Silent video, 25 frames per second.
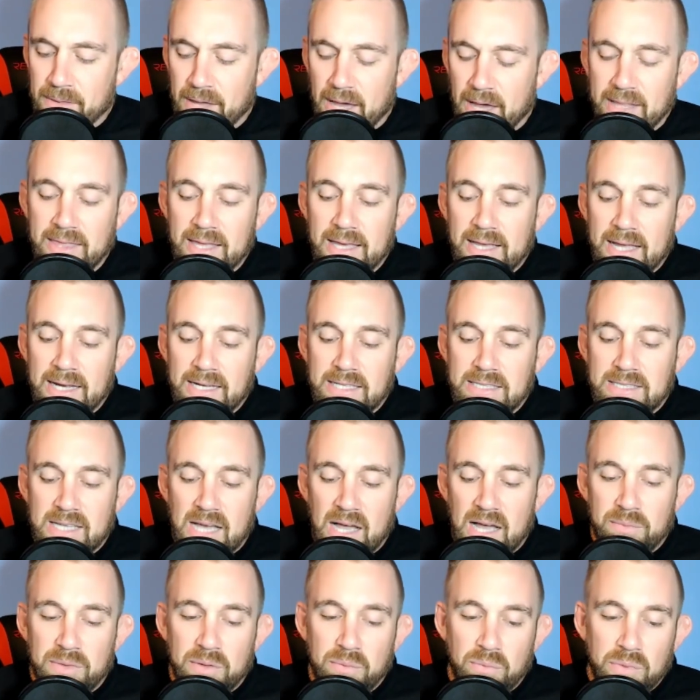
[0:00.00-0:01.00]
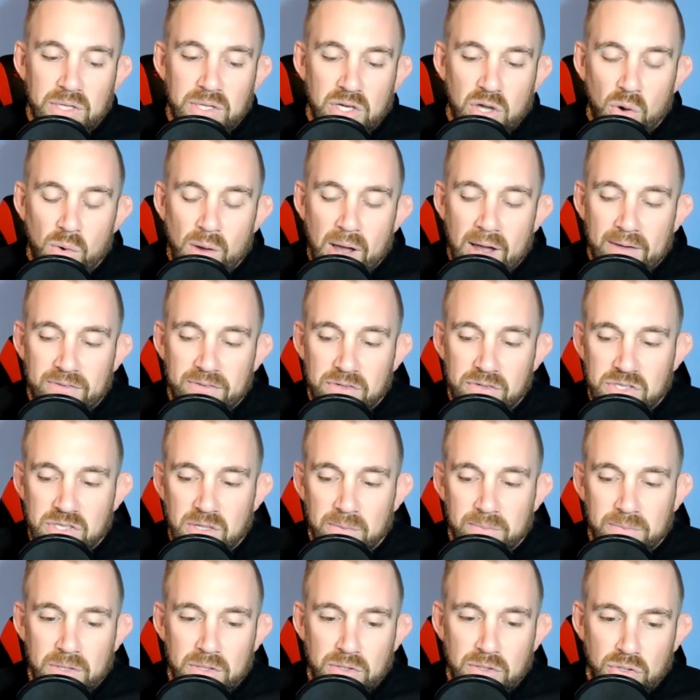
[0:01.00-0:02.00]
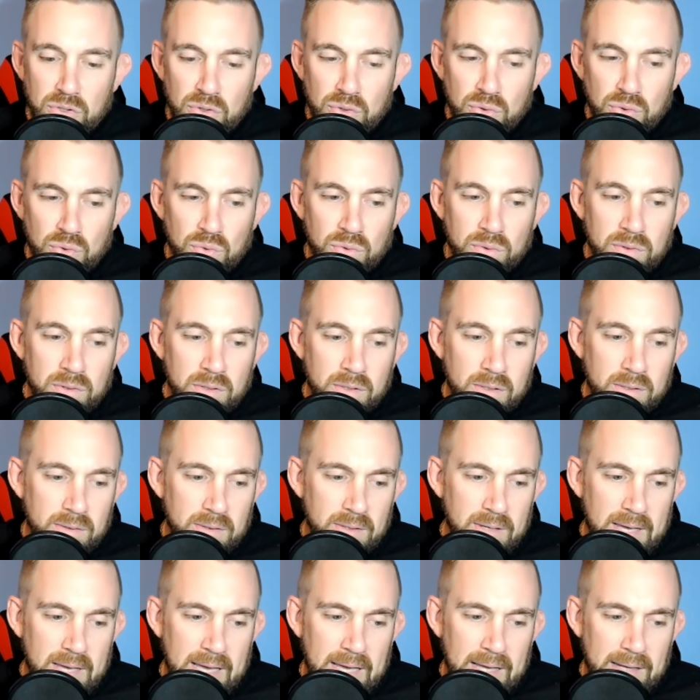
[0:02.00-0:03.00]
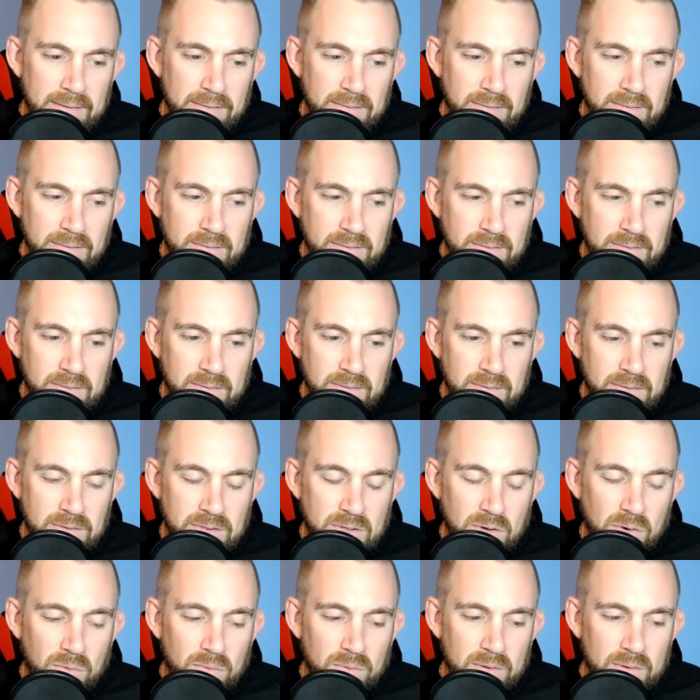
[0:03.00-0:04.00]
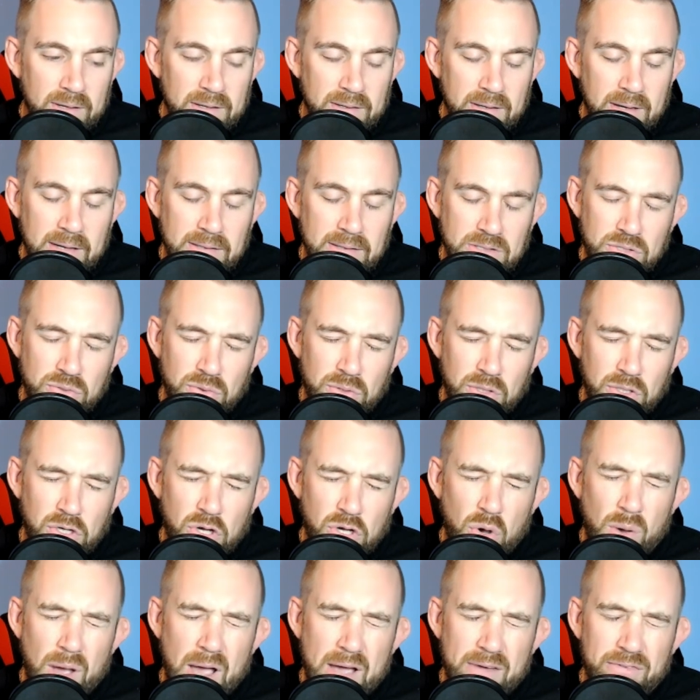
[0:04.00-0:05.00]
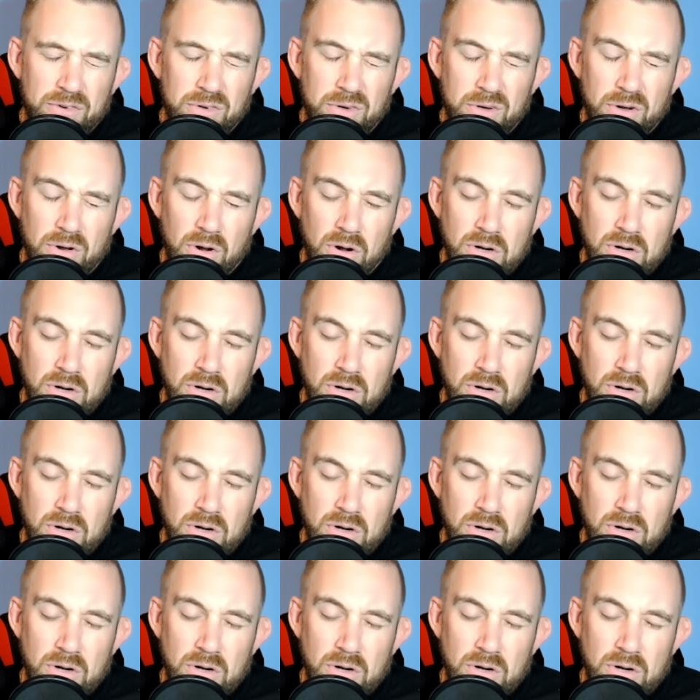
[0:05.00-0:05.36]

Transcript: I think anytime that we go after something new and don't and, and sort of go after it